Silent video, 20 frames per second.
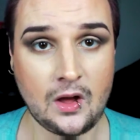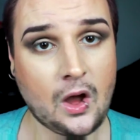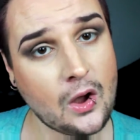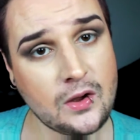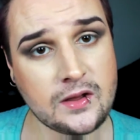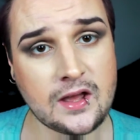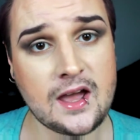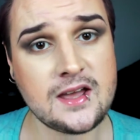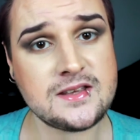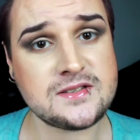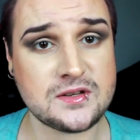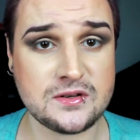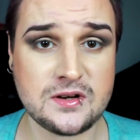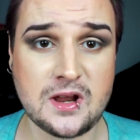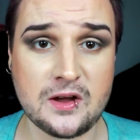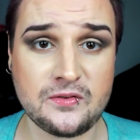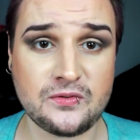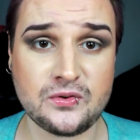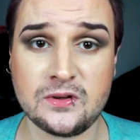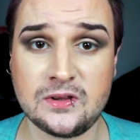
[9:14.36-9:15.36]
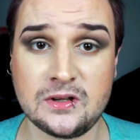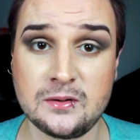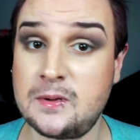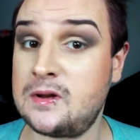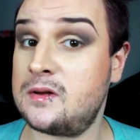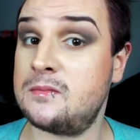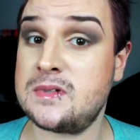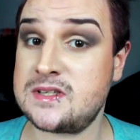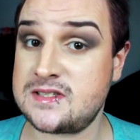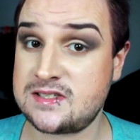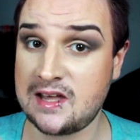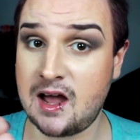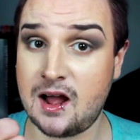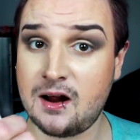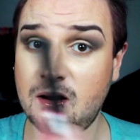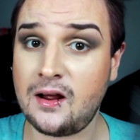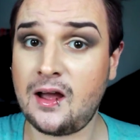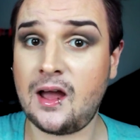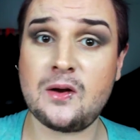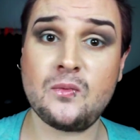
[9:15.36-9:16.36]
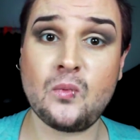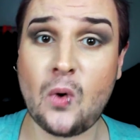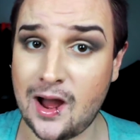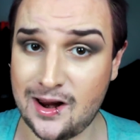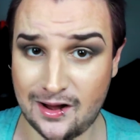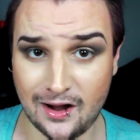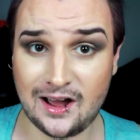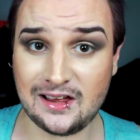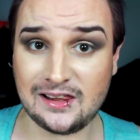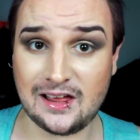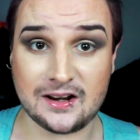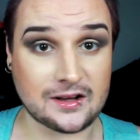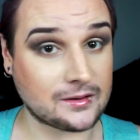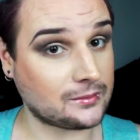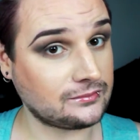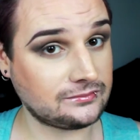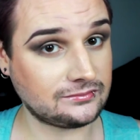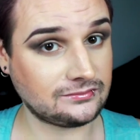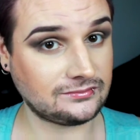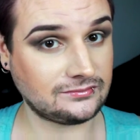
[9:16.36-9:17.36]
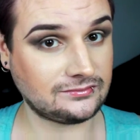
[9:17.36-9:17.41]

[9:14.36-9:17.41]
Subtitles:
Okay, so now for a little bit of mascara and white eyeliner.